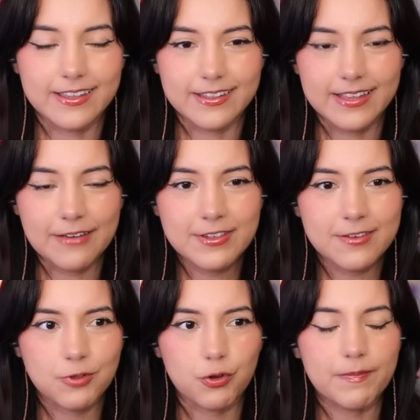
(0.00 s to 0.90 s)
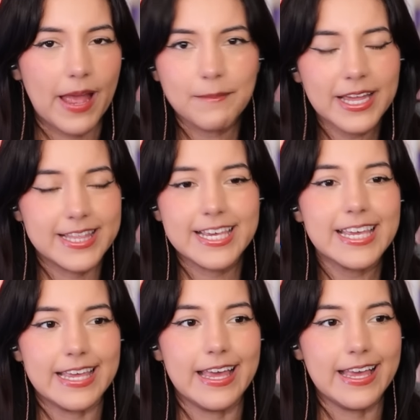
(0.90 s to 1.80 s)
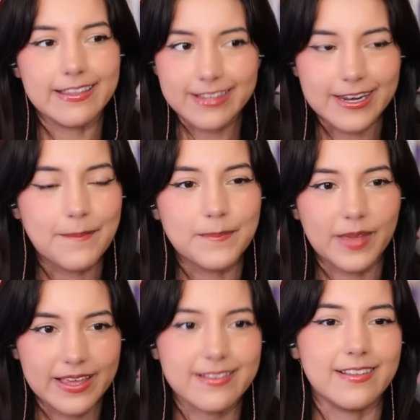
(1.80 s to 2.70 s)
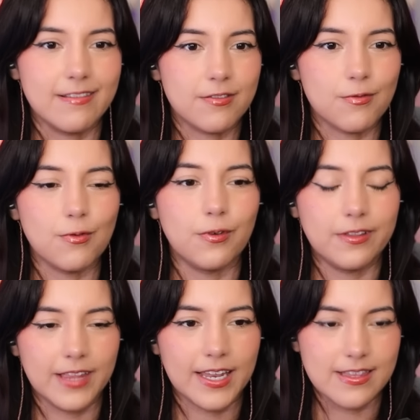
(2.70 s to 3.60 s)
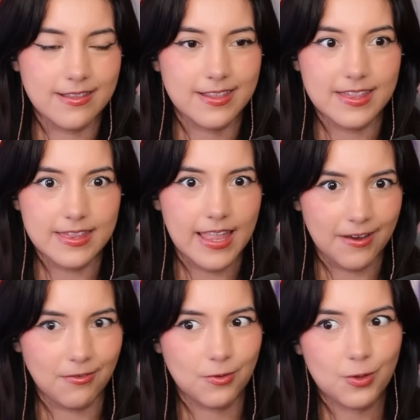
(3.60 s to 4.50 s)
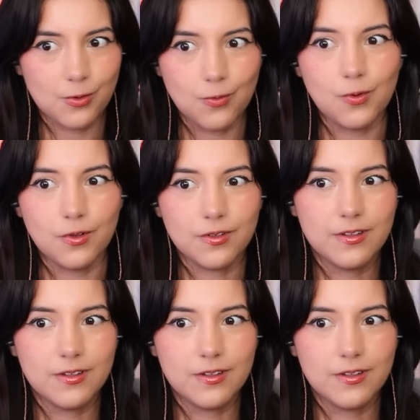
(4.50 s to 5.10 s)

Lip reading: That was their dream. MIT is an amazing school, and that is their school.